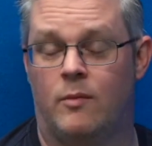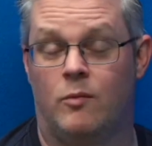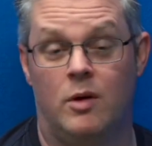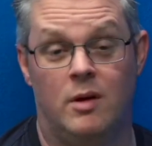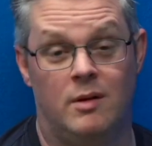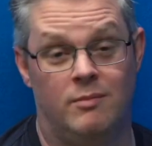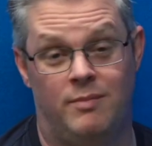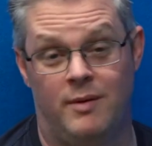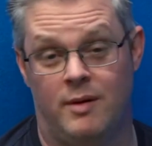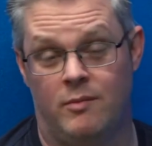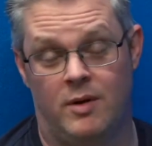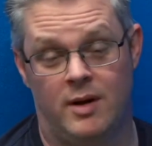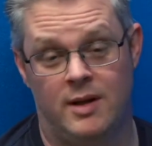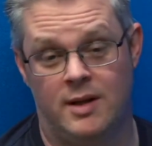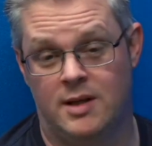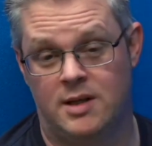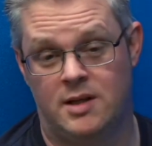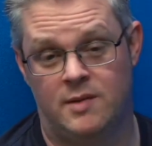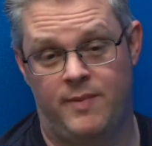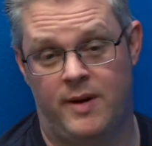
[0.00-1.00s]
Well, but
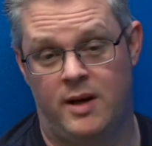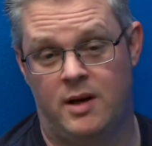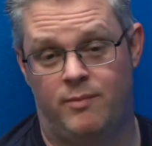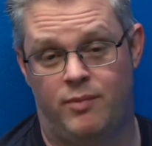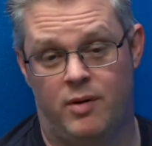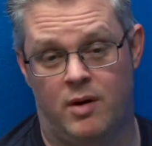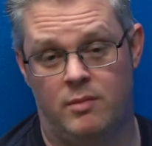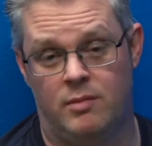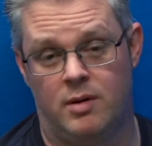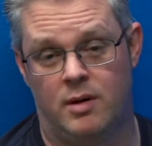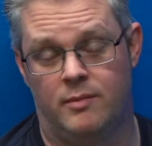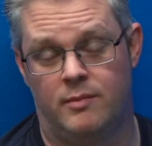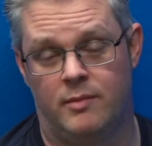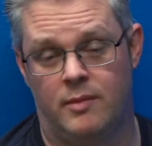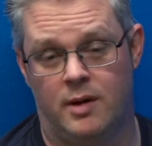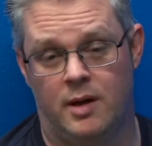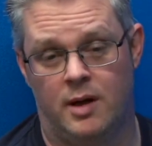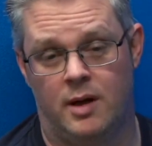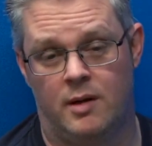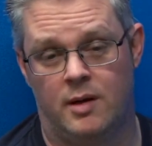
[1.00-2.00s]
this has been a problem,
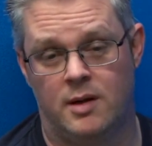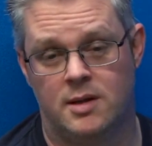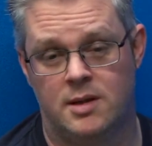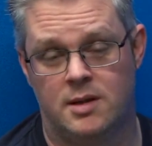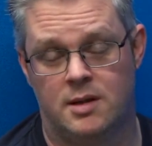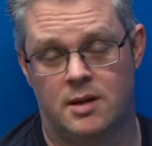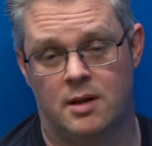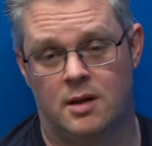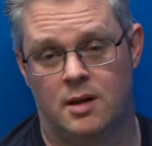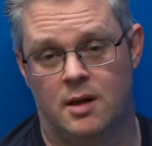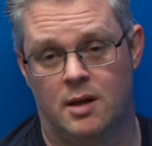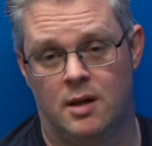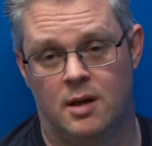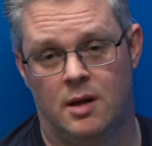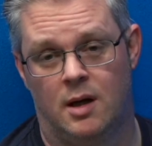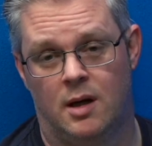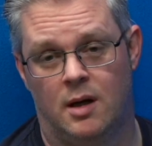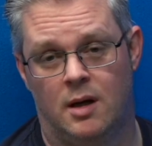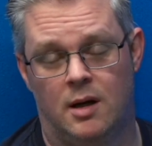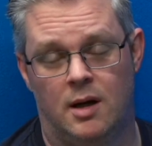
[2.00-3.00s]
as
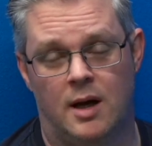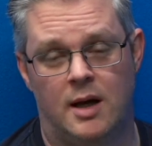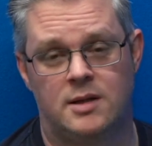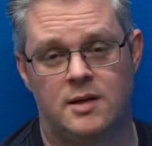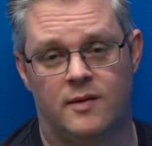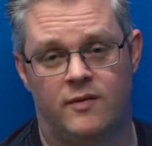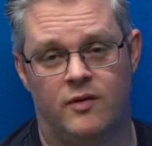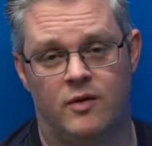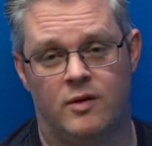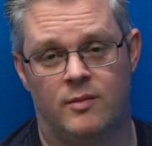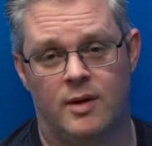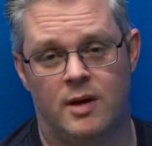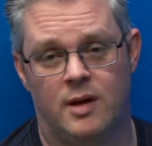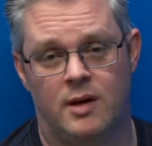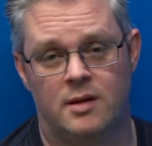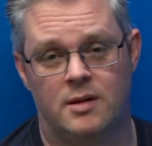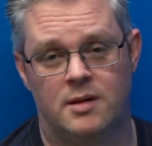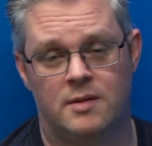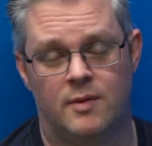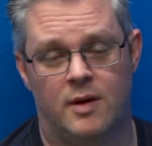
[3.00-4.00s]
a former
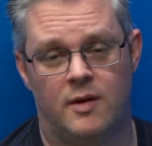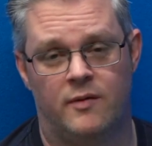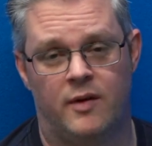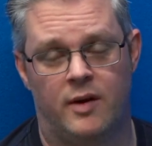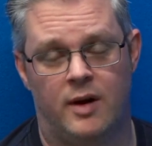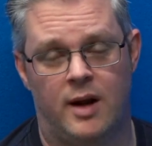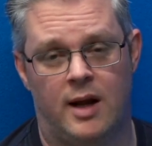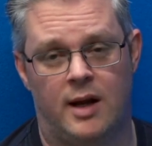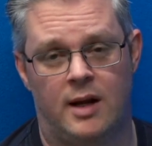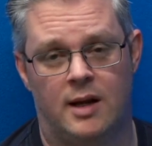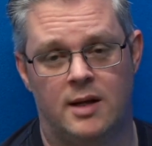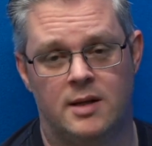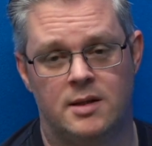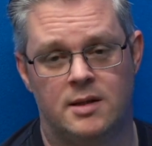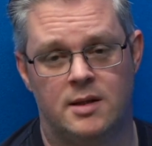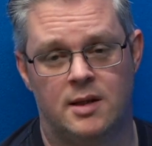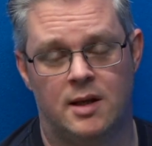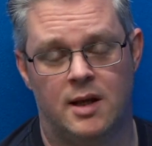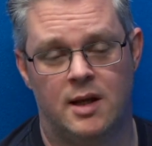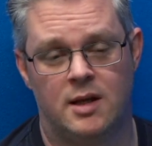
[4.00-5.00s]
smartphone
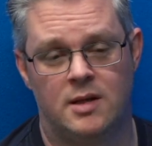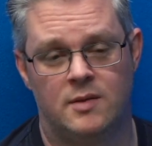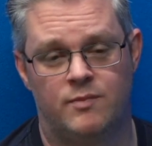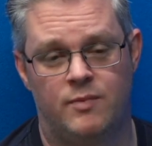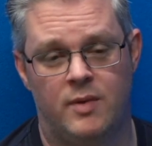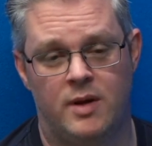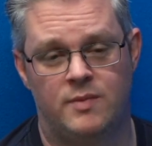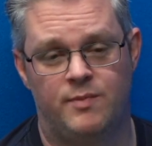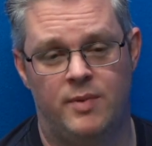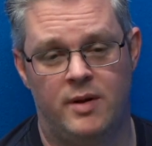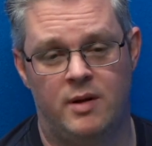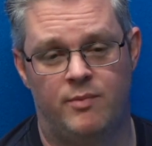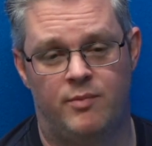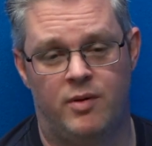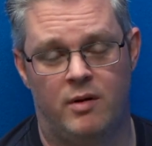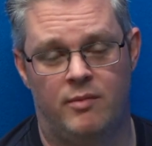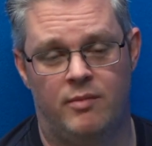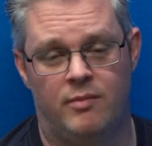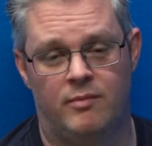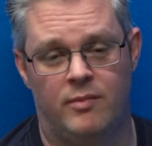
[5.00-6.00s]
analyst, it's been a
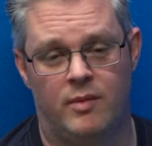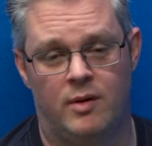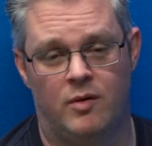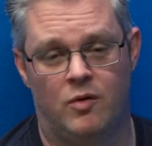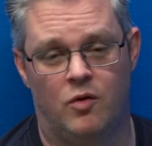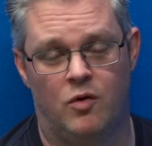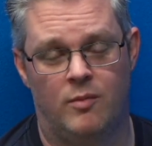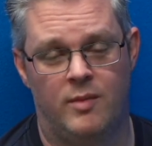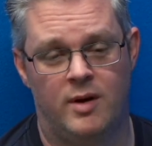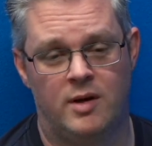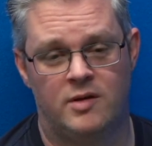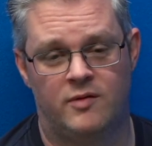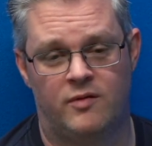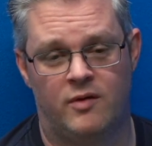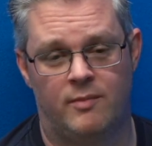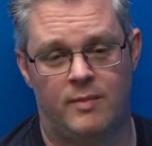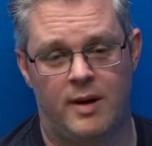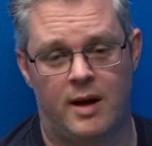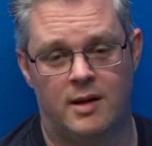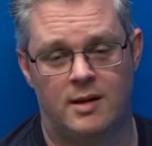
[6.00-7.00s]
problem almost for
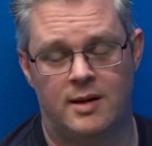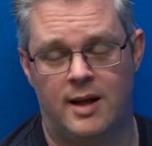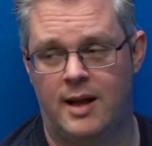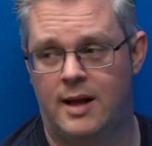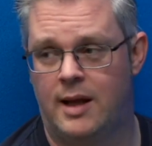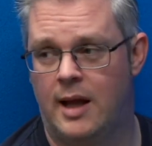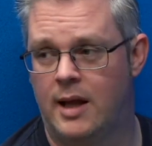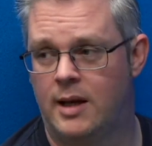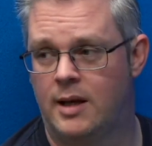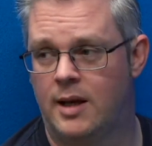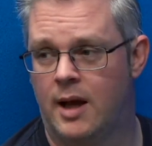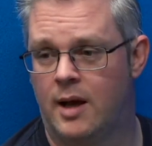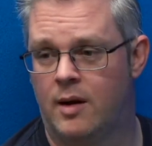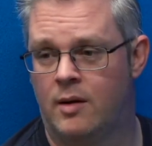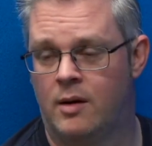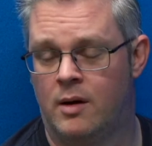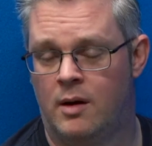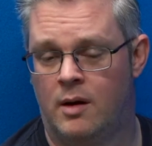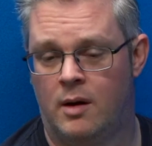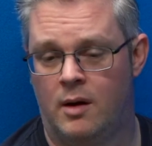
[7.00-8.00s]
about a decade now,
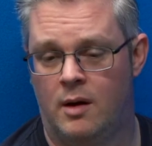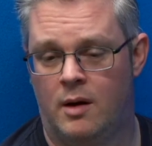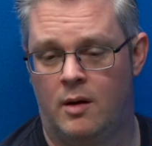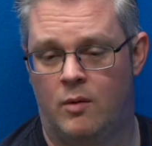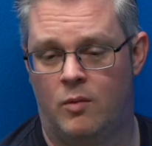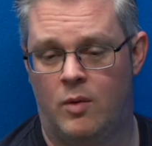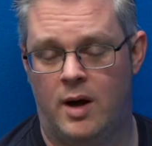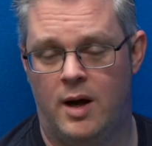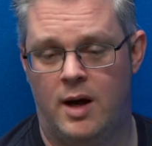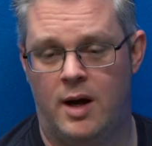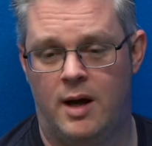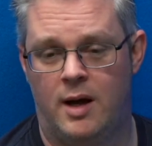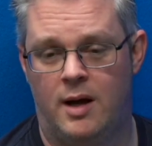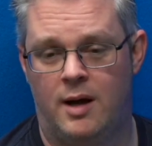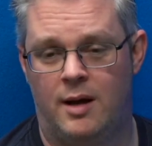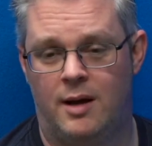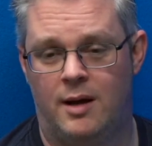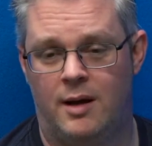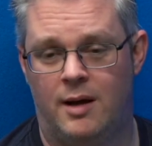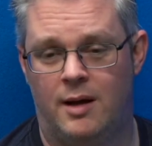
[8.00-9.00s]

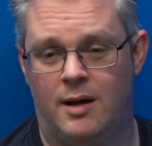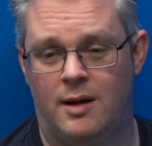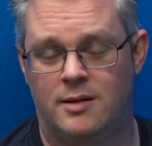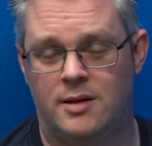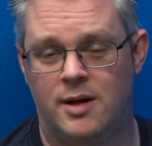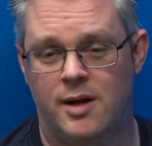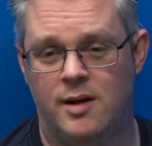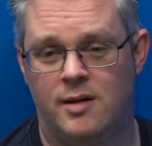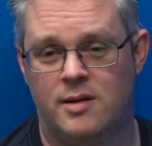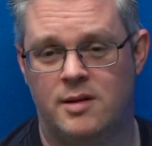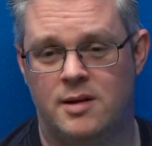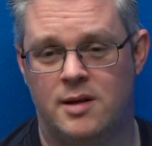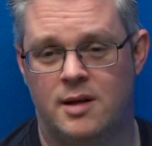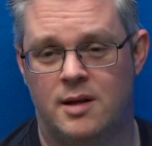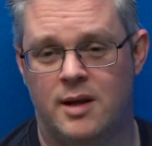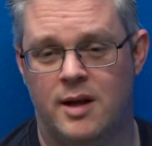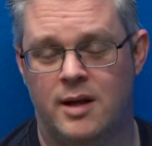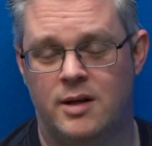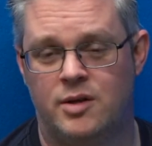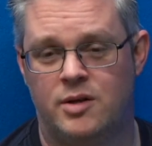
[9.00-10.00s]
where... to use
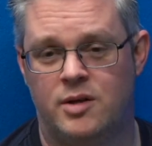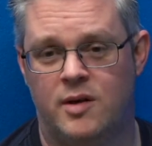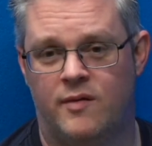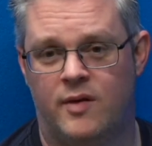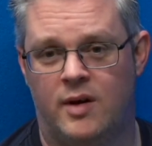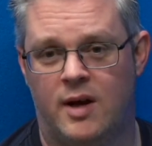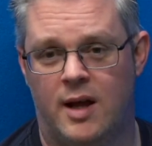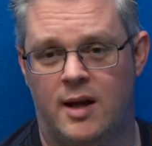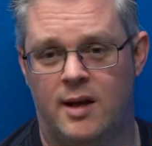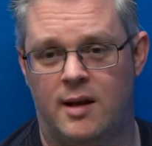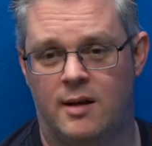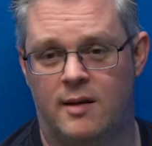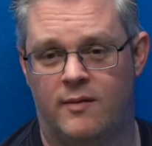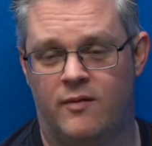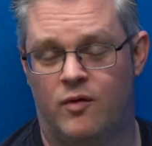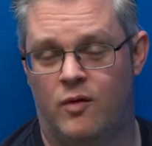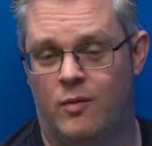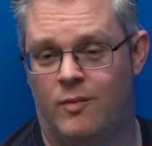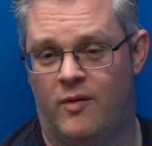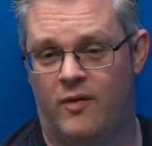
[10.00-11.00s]
the industry vernacular, the
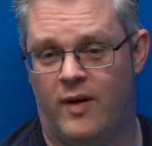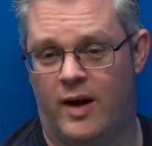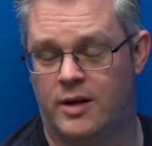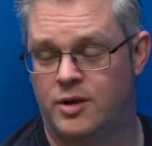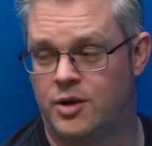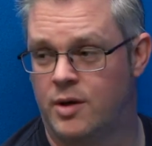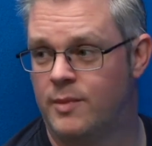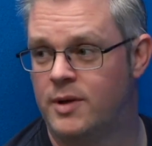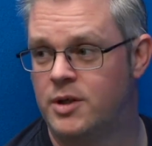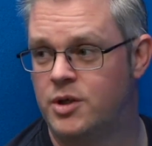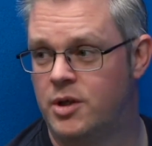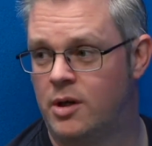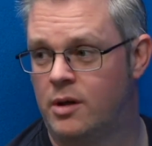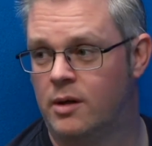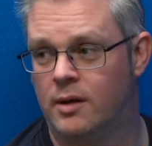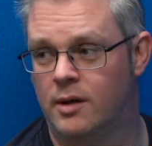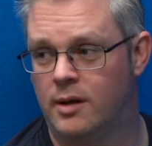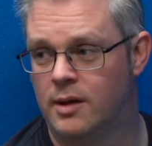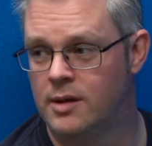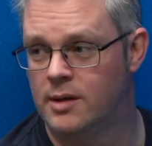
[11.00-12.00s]
form factor
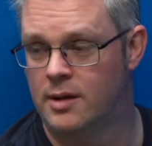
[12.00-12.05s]
matured.